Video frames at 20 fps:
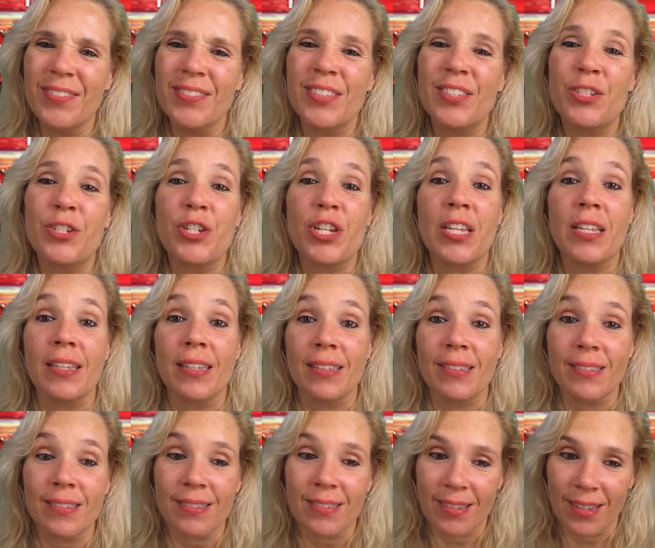it was
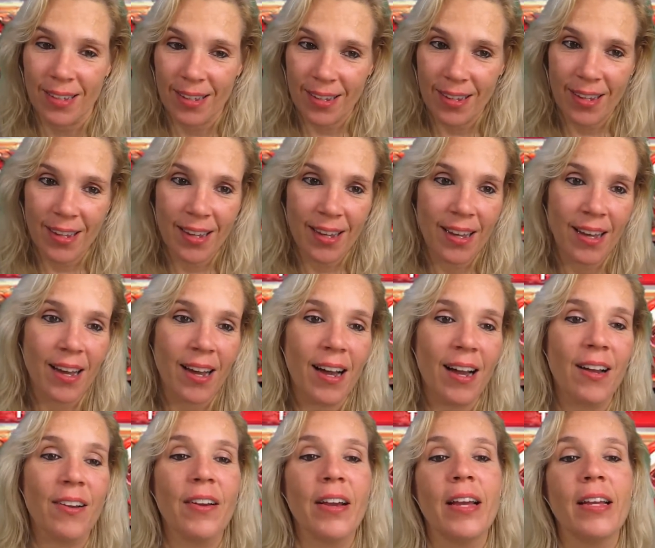genius.
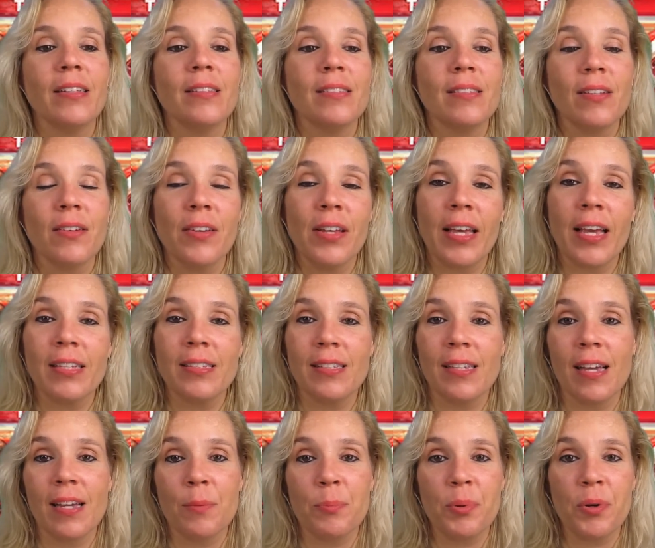Alright, so I guess
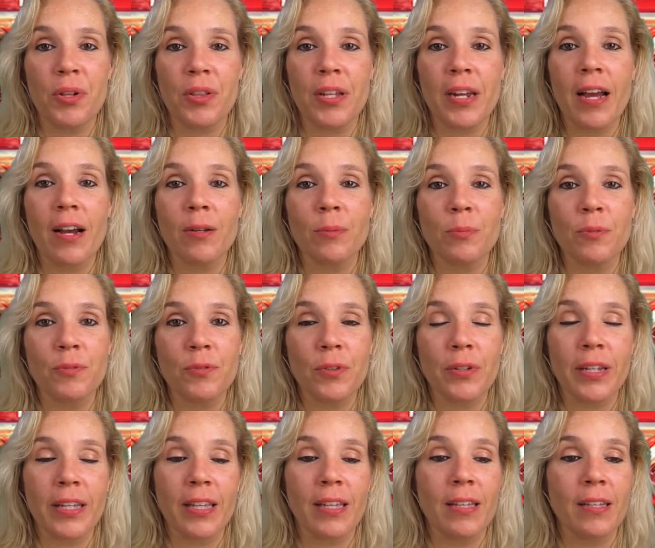he had to pull it out before
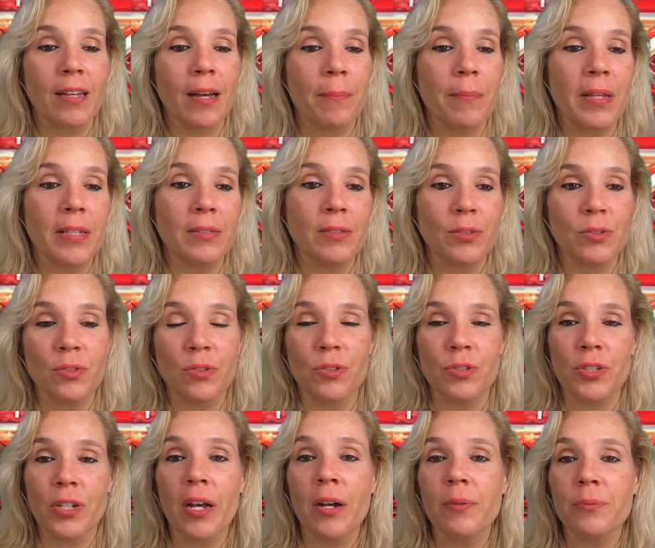he come in and do the
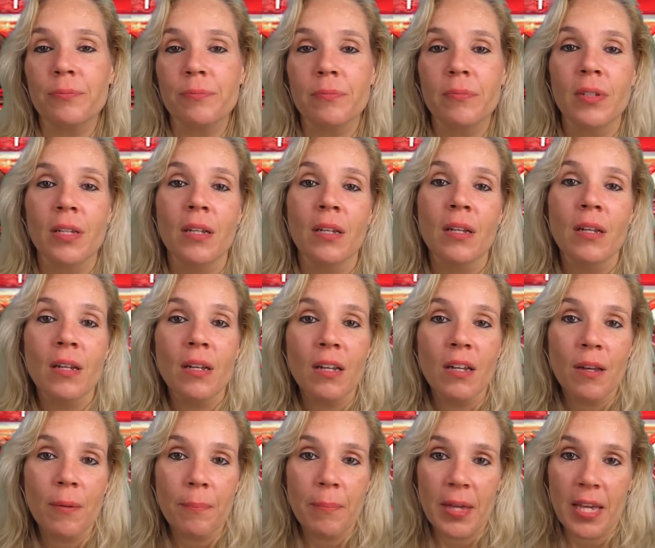show.
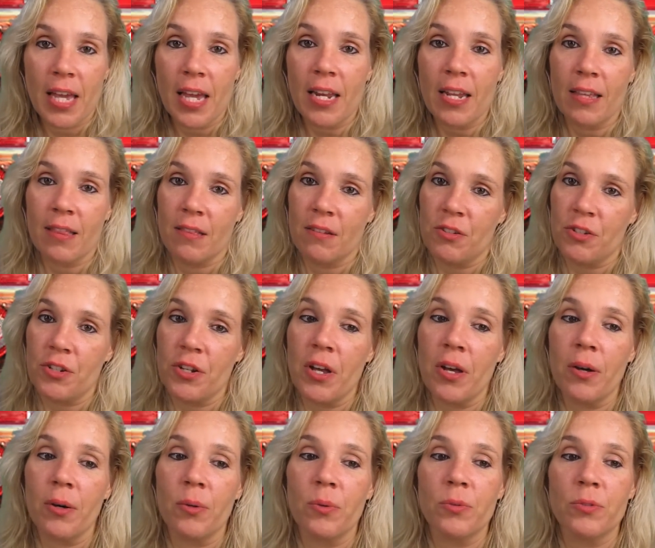Beginning the
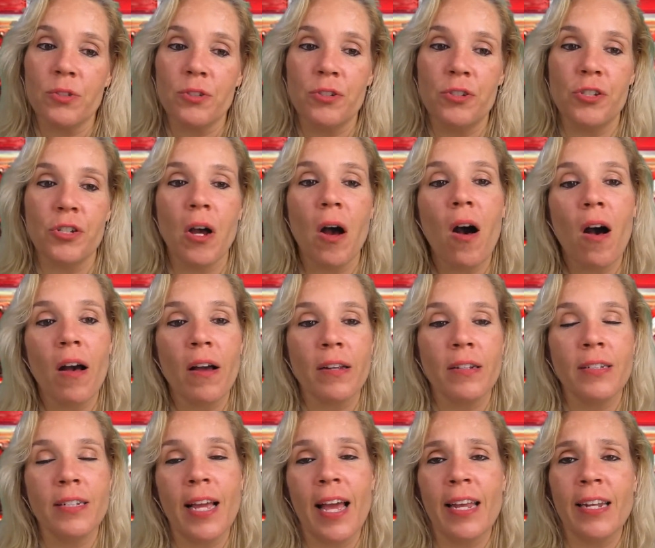show,
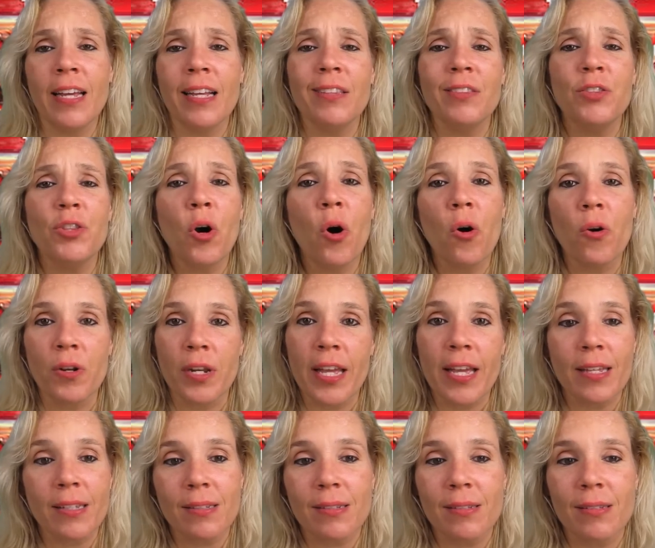John and
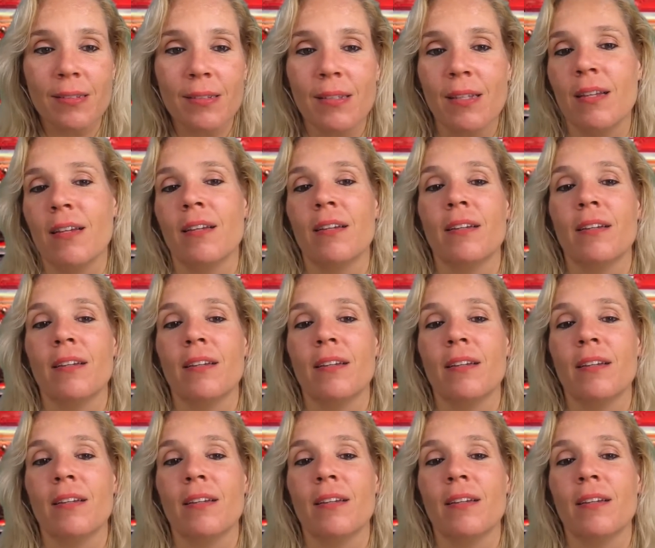Adonis,